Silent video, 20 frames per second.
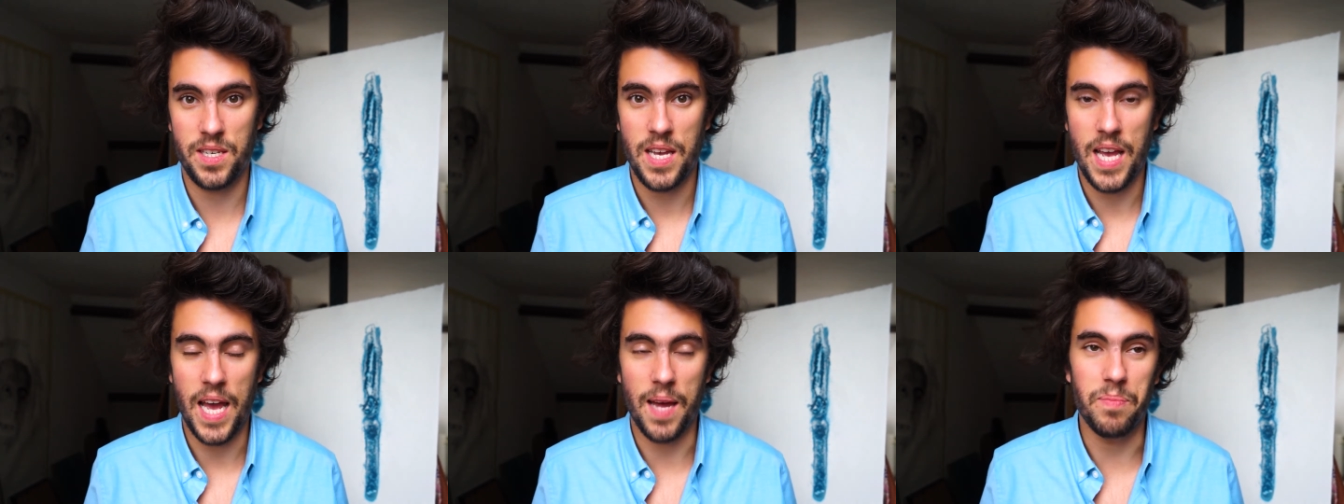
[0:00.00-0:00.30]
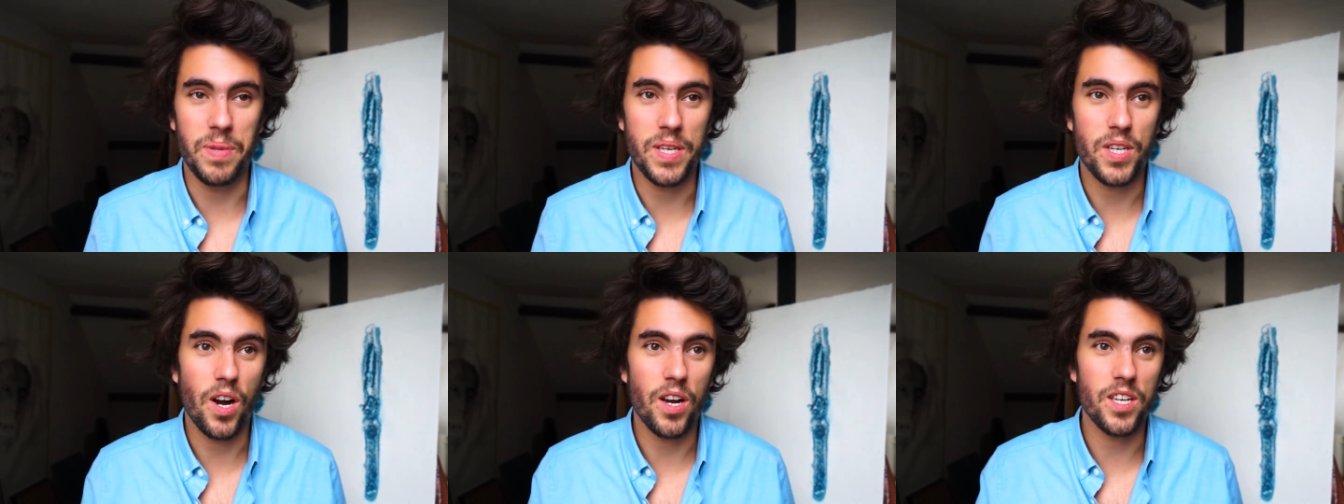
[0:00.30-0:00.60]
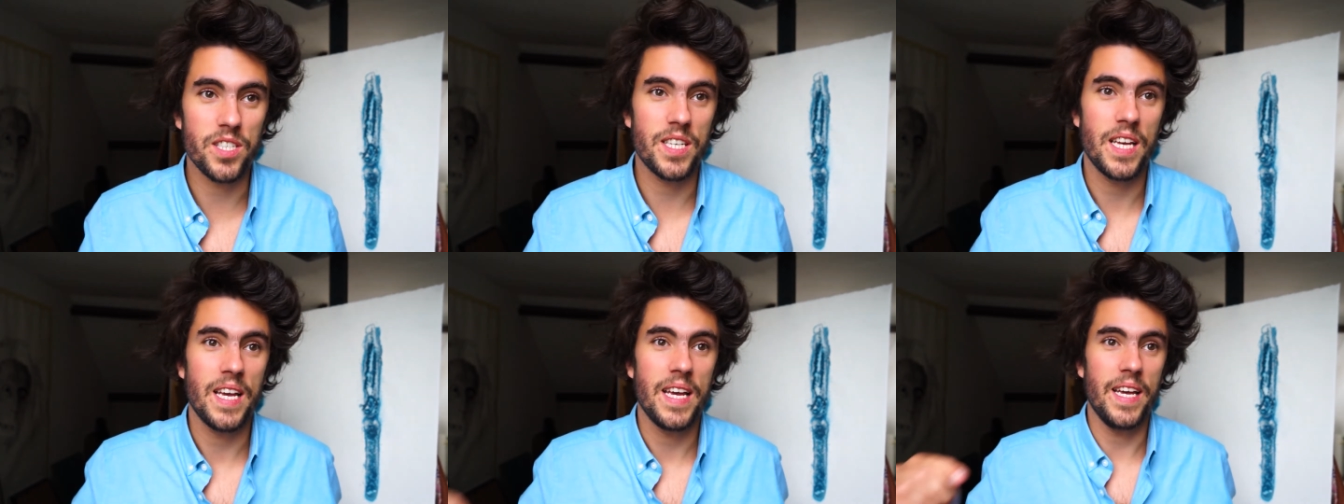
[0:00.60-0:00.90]
And
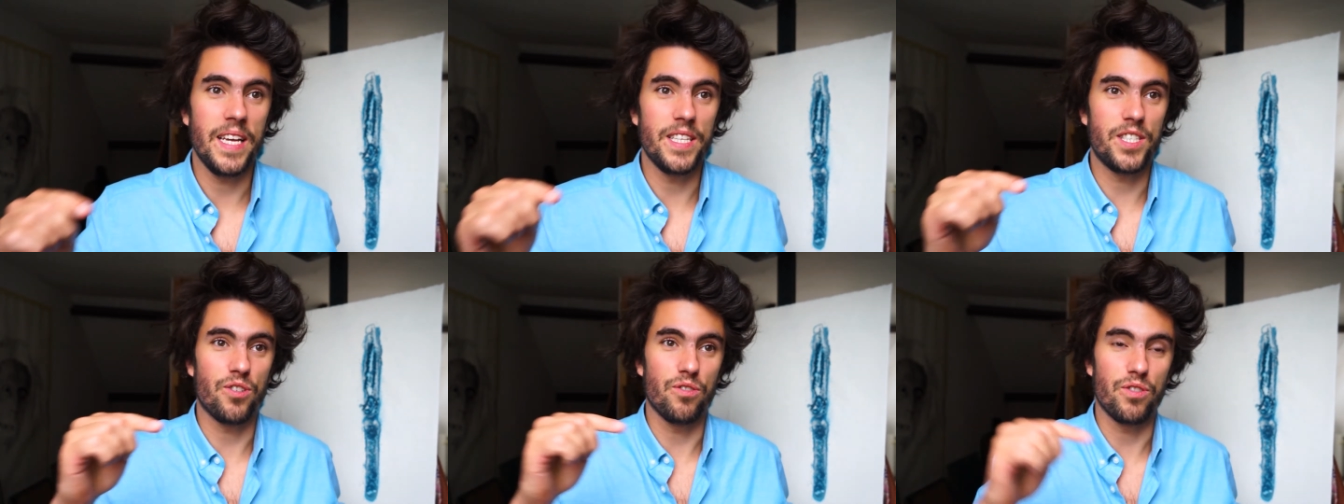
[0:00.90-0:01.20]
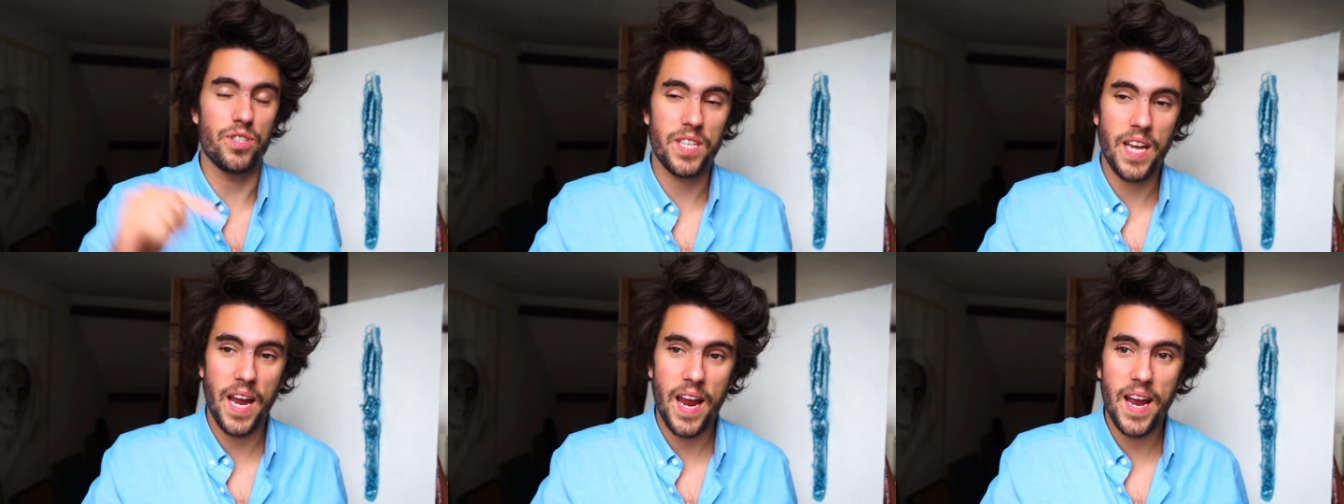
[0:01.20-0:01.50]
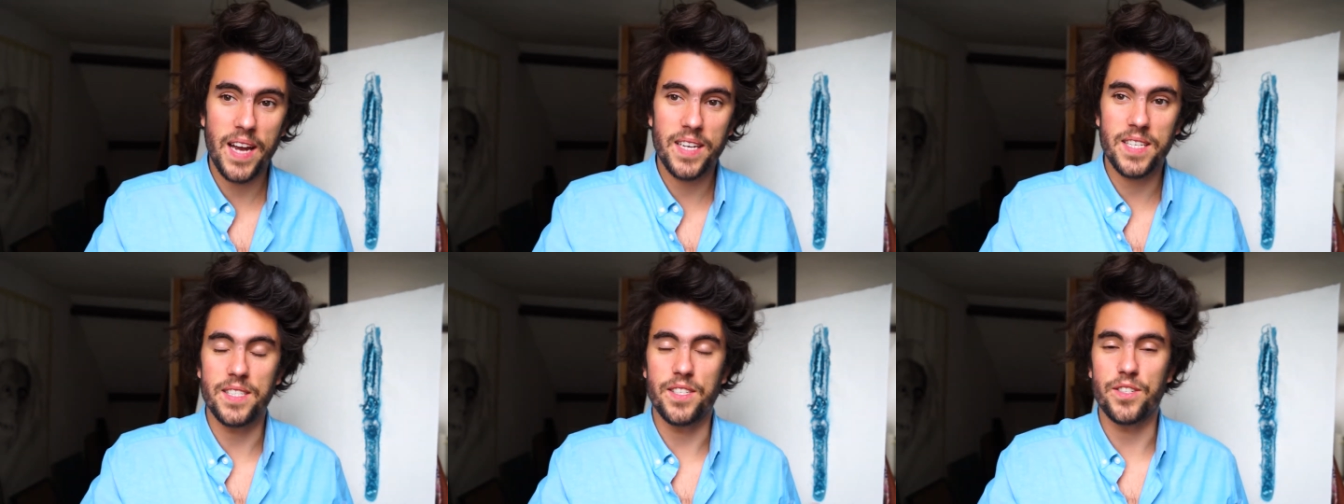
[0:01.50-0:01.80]
because it's so
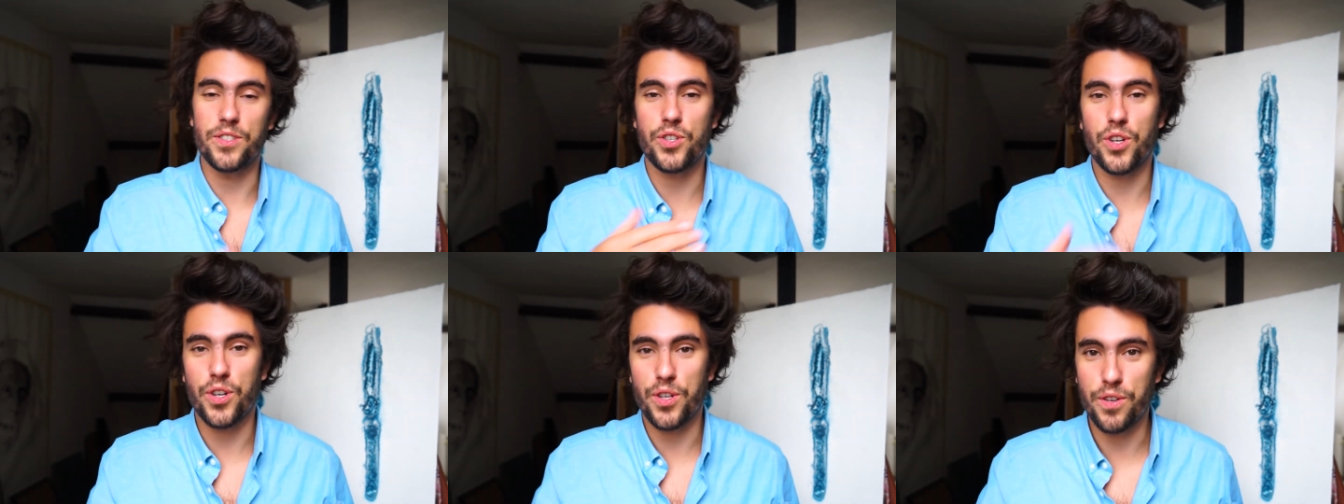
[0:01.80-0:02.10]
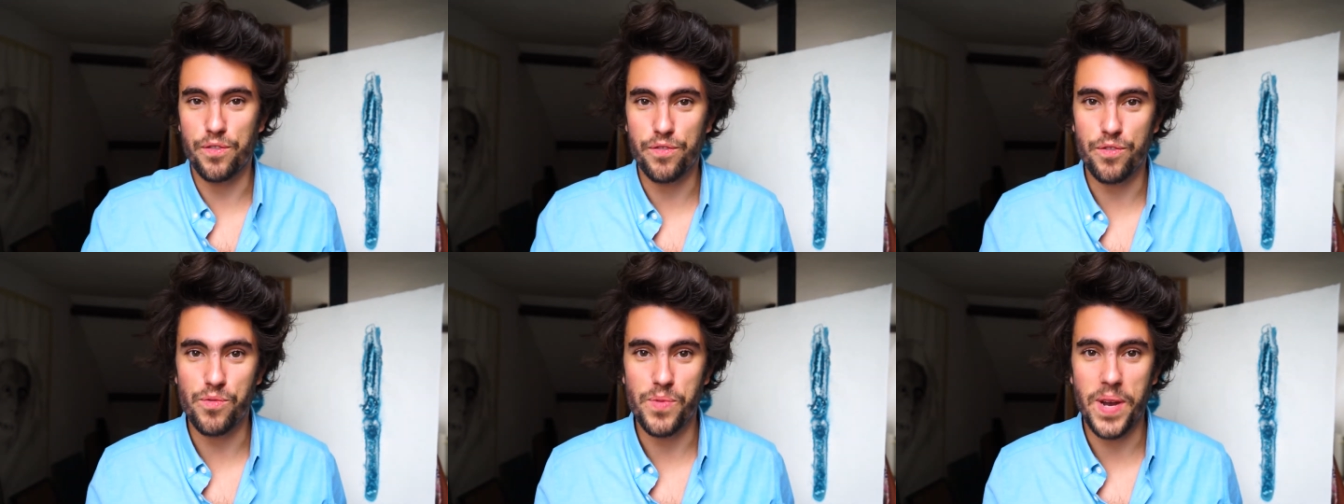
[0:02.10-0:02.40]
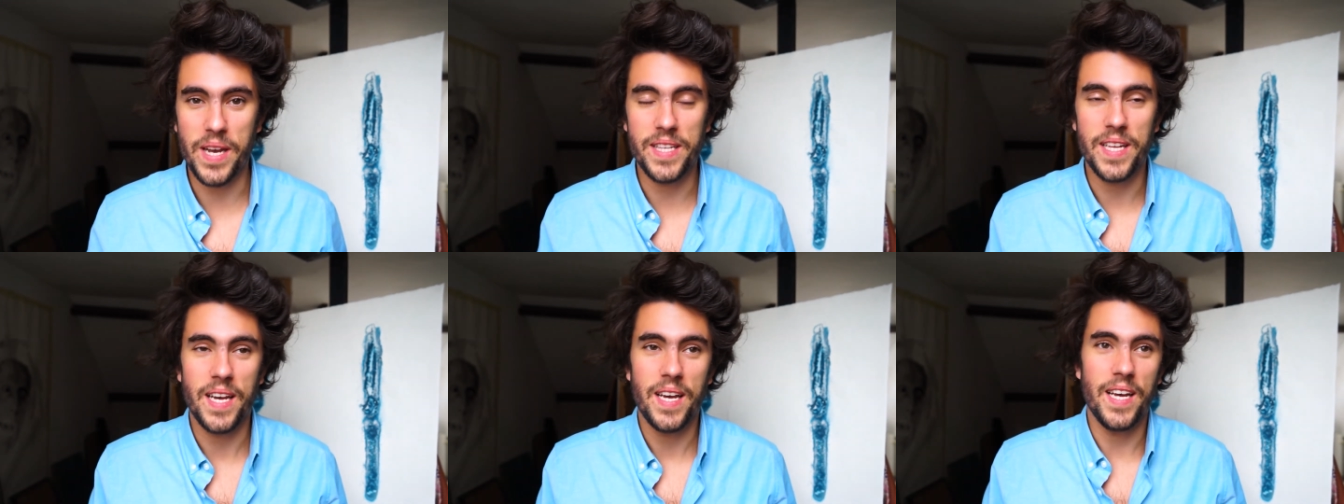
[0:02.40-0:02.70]
scarce and the turnover rate,